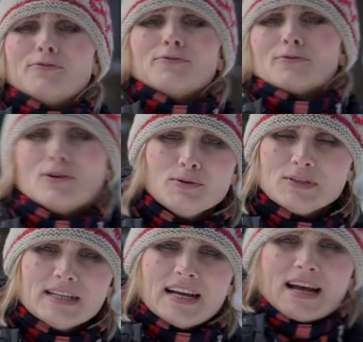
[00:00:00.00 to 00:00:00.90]

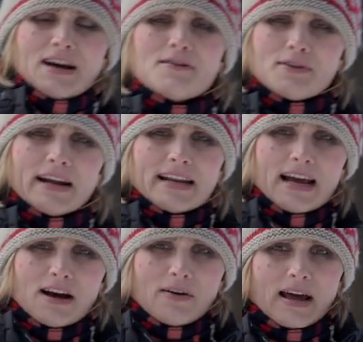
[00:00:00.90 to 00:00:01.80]
frozen right
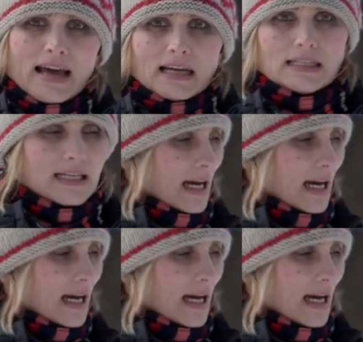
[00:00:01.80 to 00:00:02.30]
now, and